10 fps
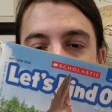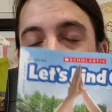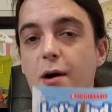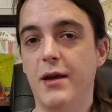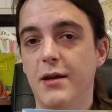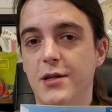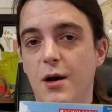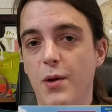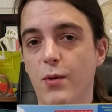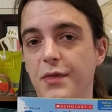I want you to tell
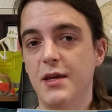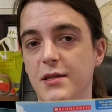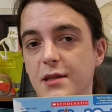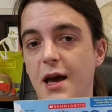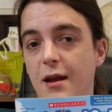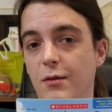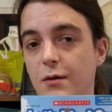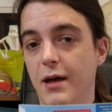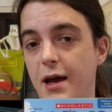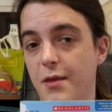me what these kind of
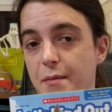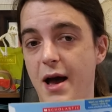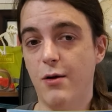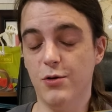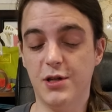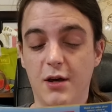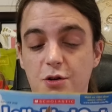look like on the macro scale.